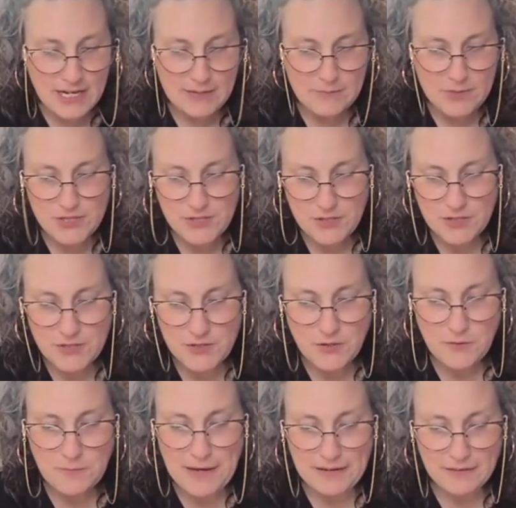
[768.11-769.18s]
and I'm just going to
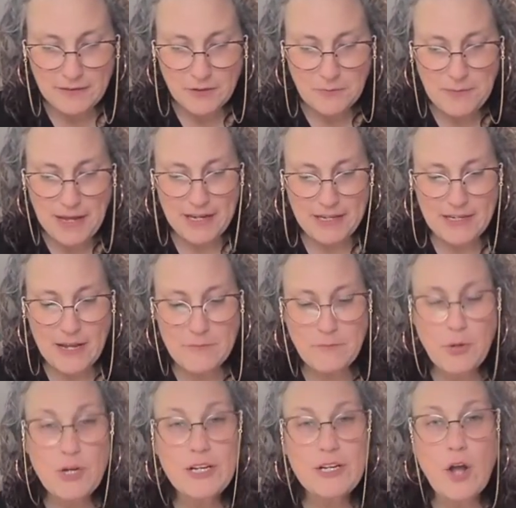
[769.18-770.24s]
scoop out a little paint
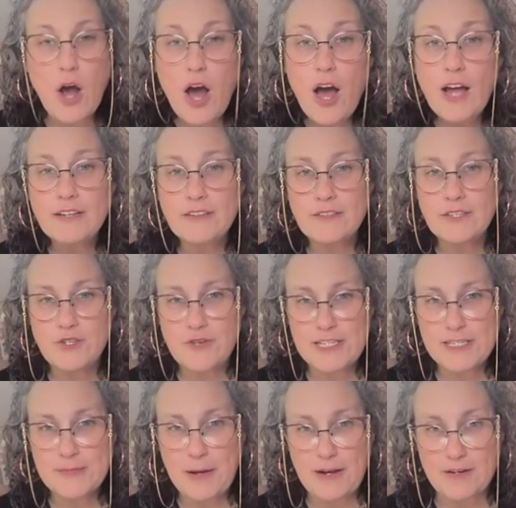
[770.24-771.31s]
and put it on the
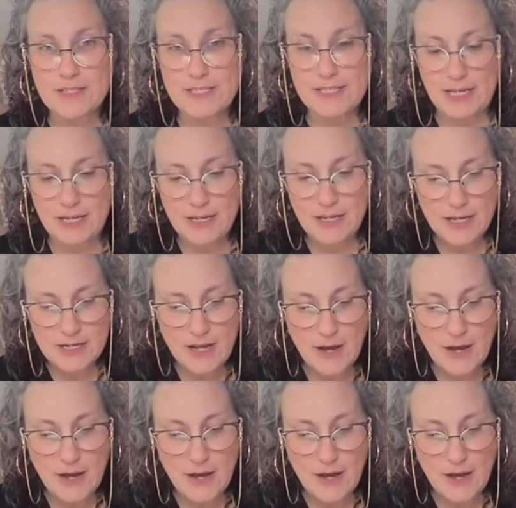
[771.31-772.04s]
transparency.